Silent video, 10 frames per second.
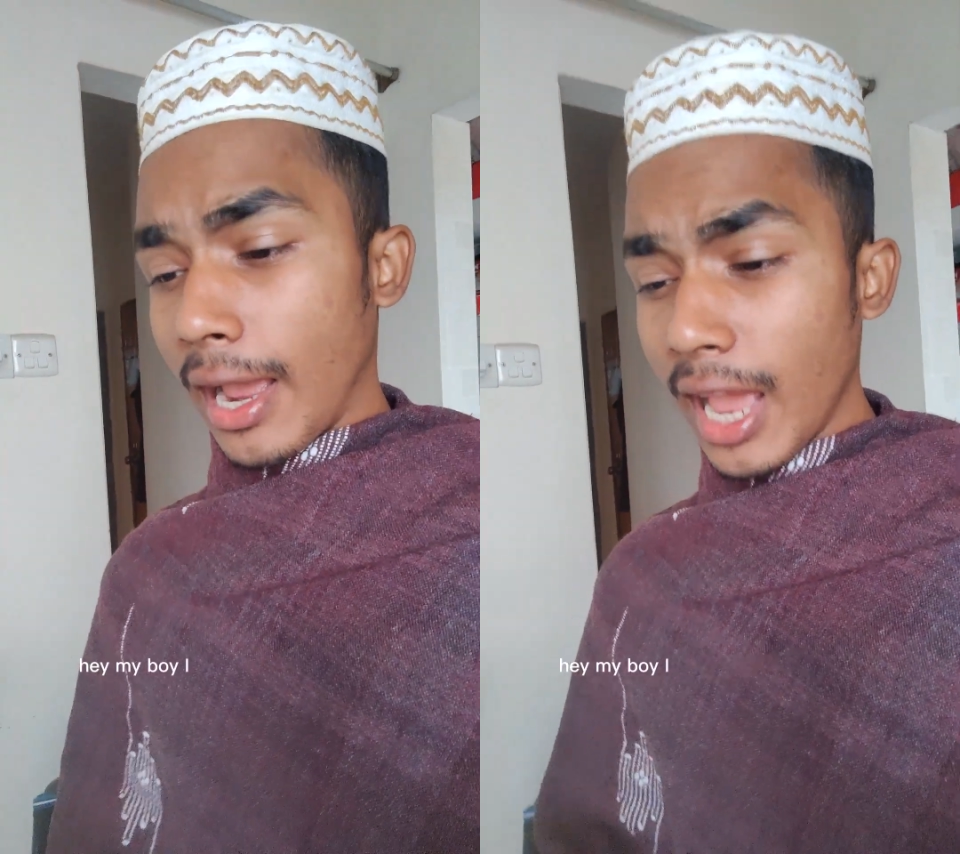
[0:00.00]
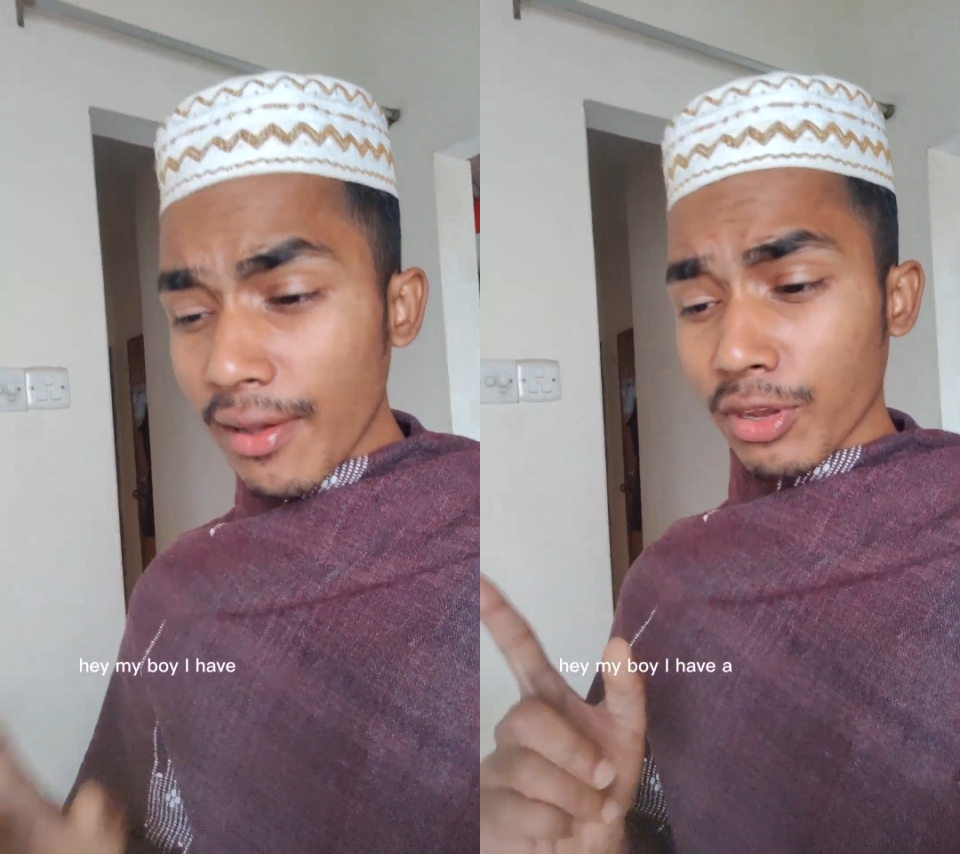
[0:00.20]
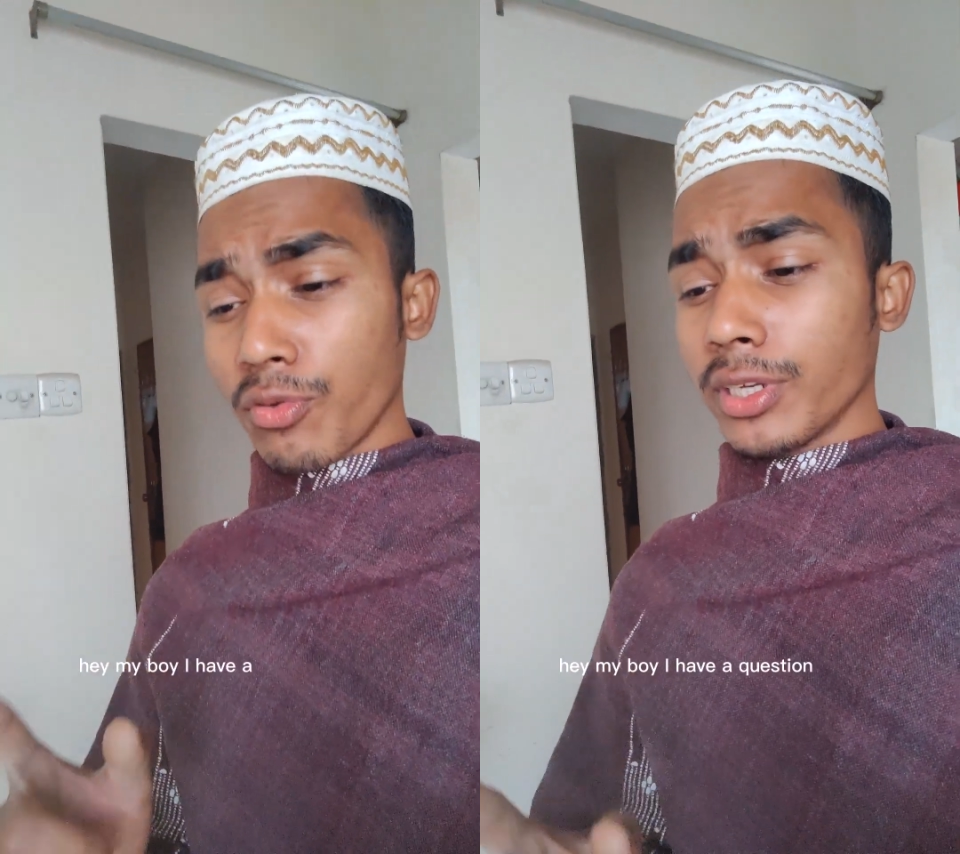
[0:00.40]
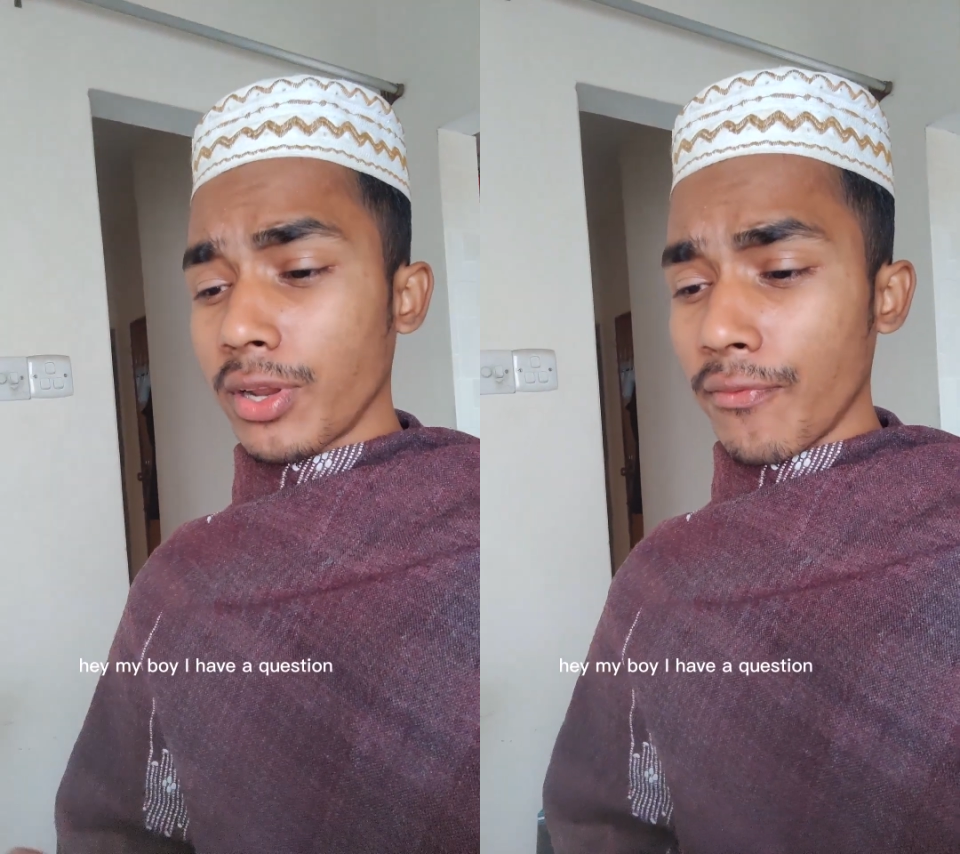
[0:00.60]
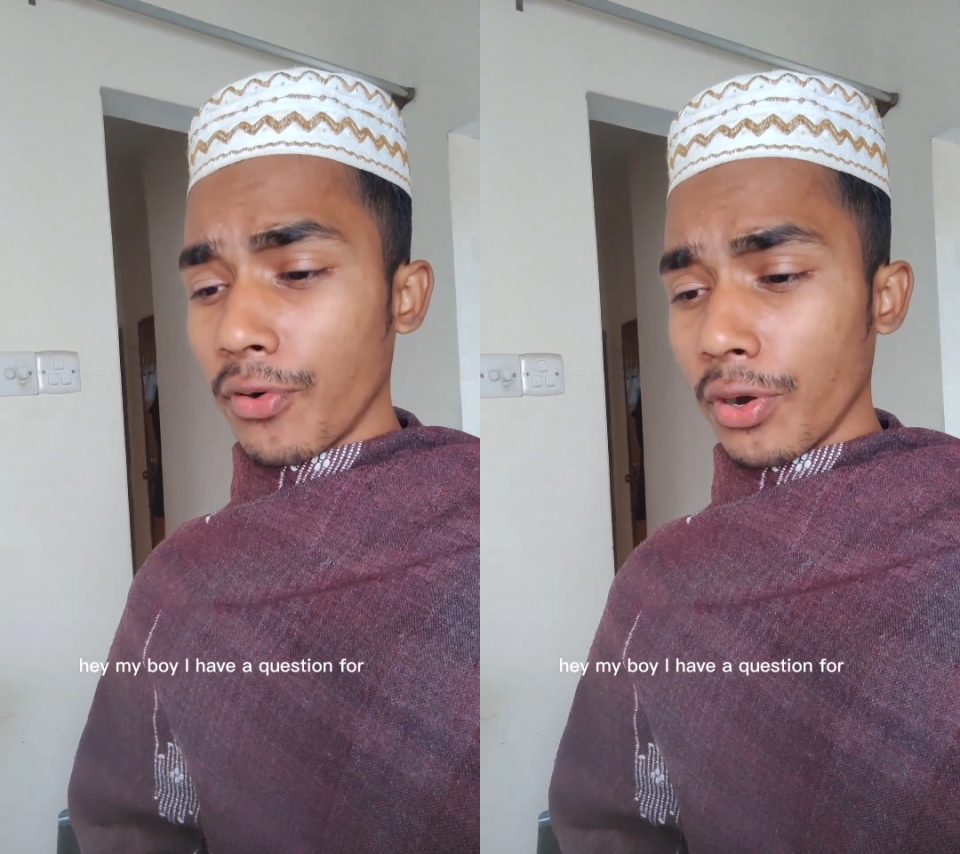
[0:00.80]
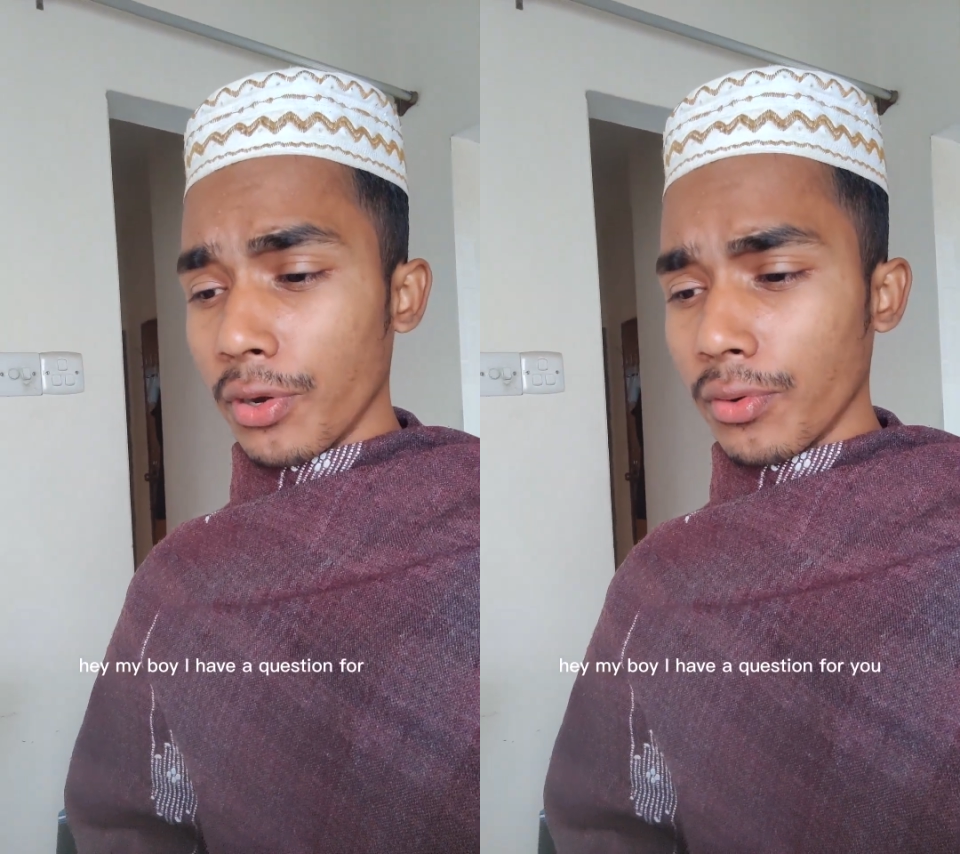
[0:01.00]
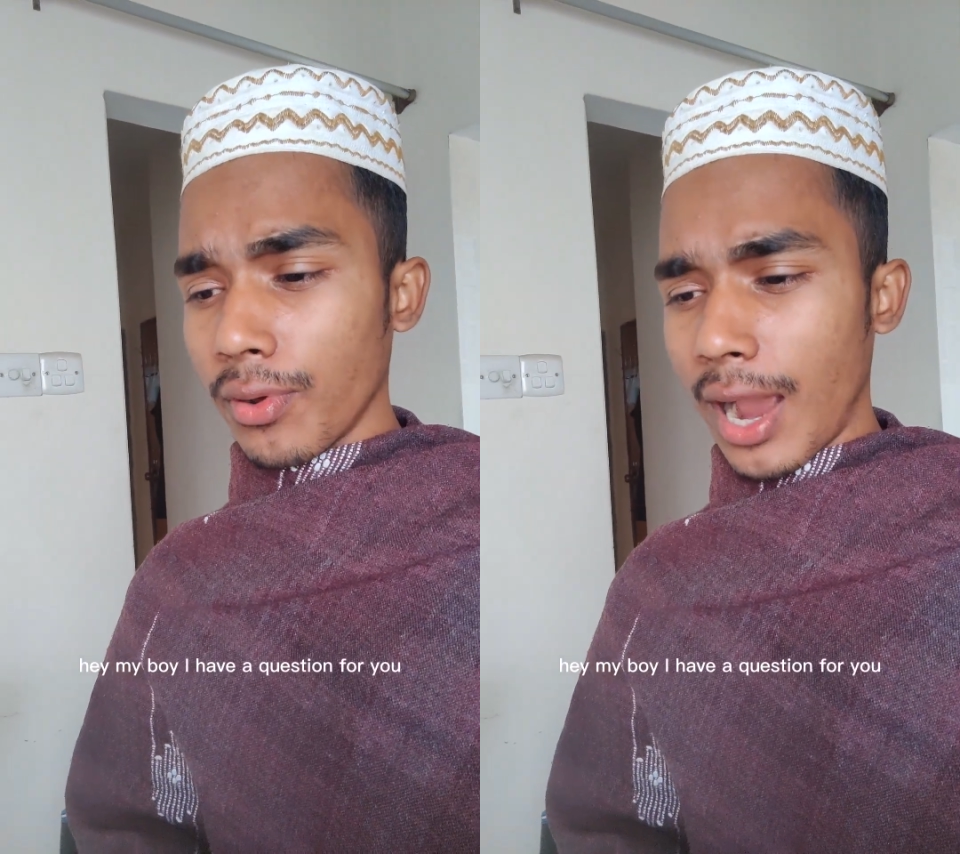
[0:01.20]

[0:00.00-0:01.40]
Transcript: have a question for you.